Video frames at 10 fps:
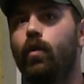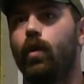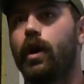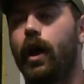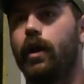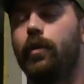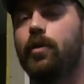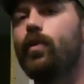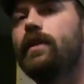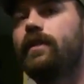what kind i
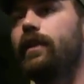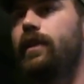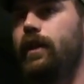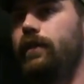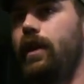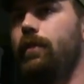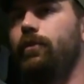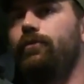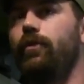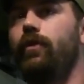mean we set the
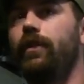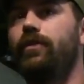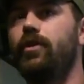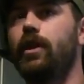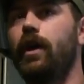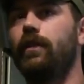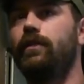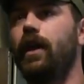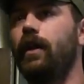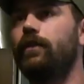example for the rest of the united
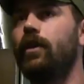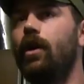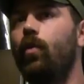states